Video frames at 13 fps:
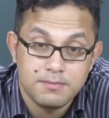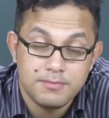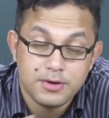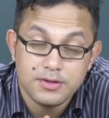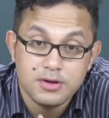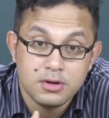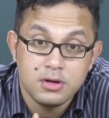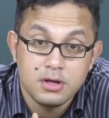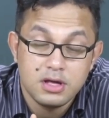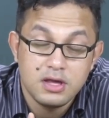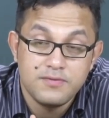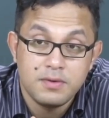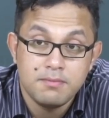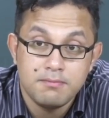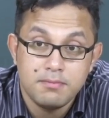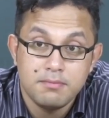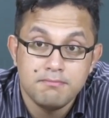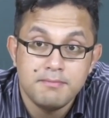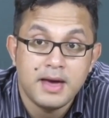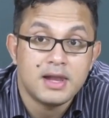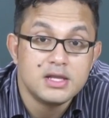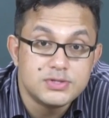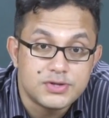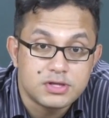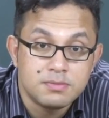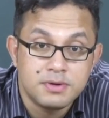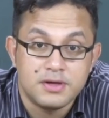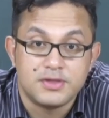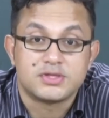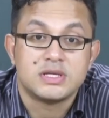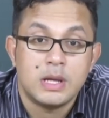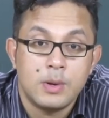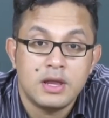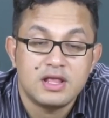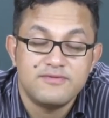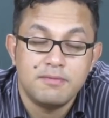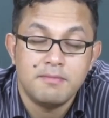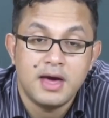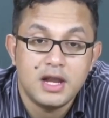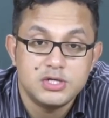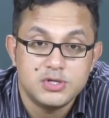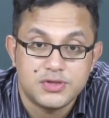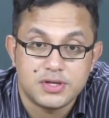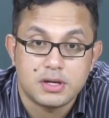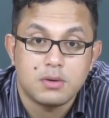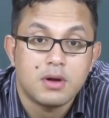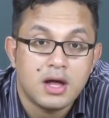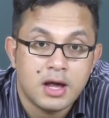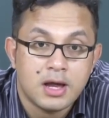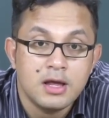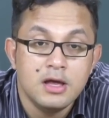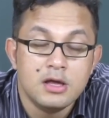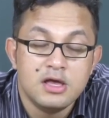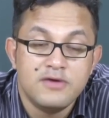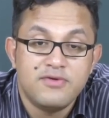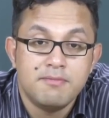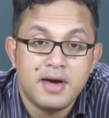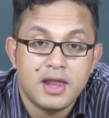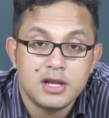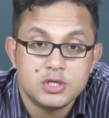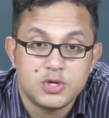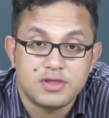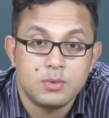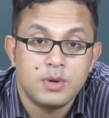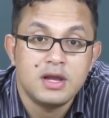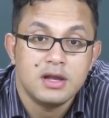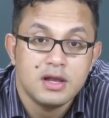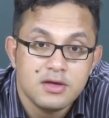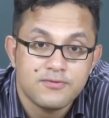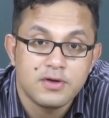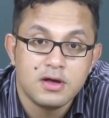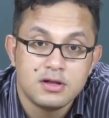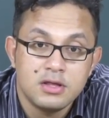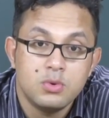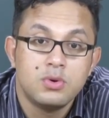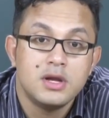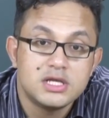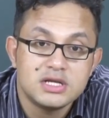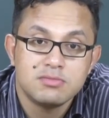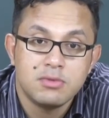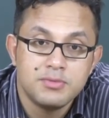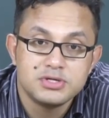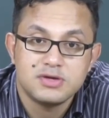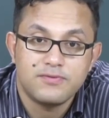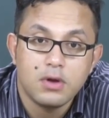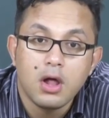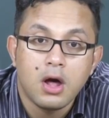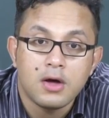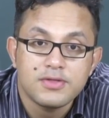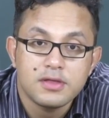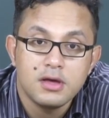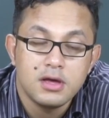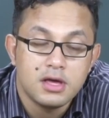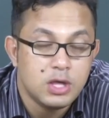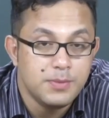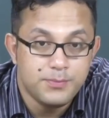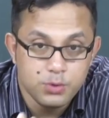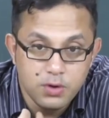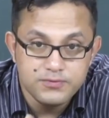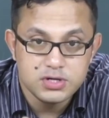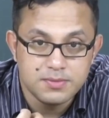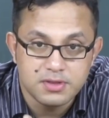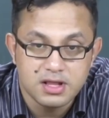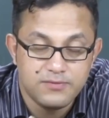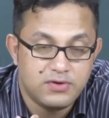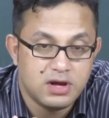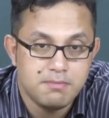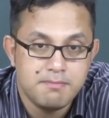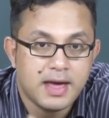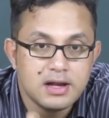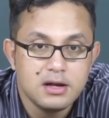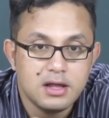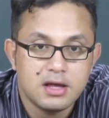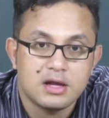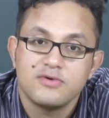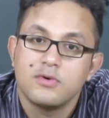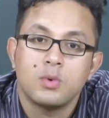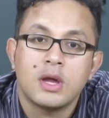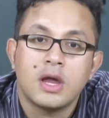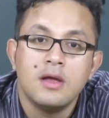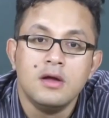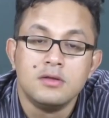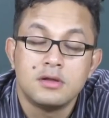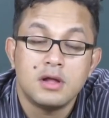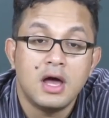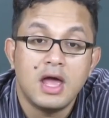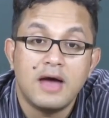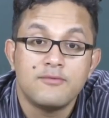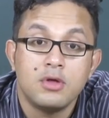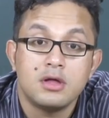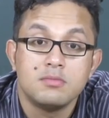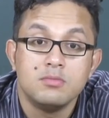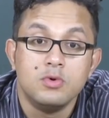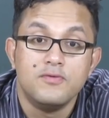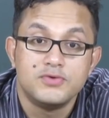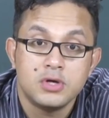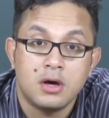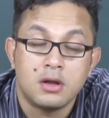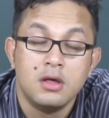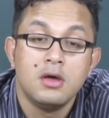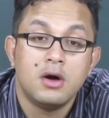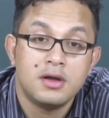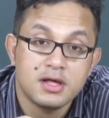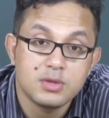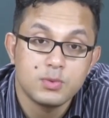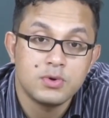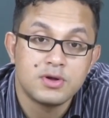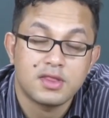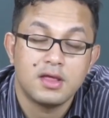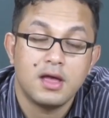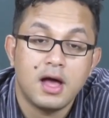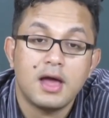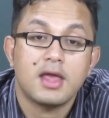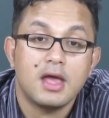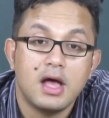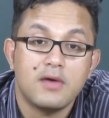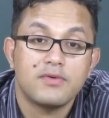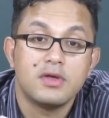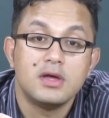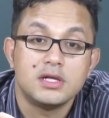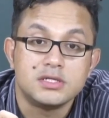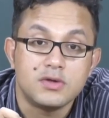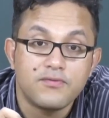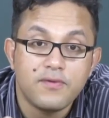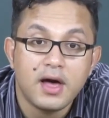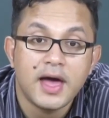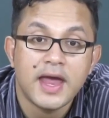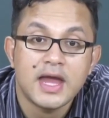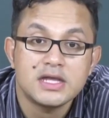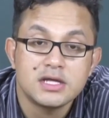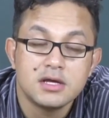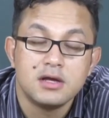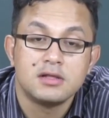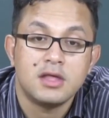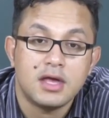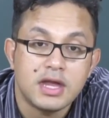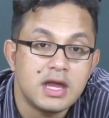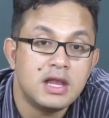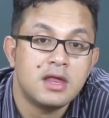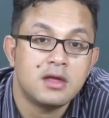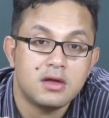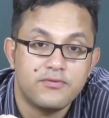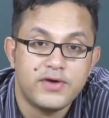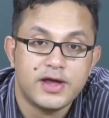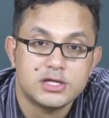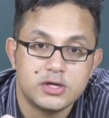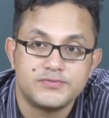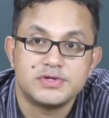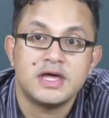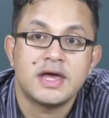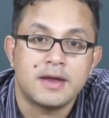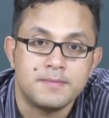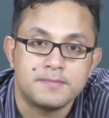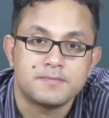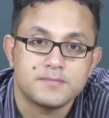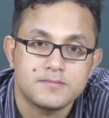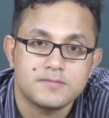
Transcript: Because, you know, if he manages to be hysteric, if he manages to cry, if he manages to relive the original moment of loss, he'll prove to himself in a manly kind of a way that I have not moved on. In other words, I have defied the healing effect of time.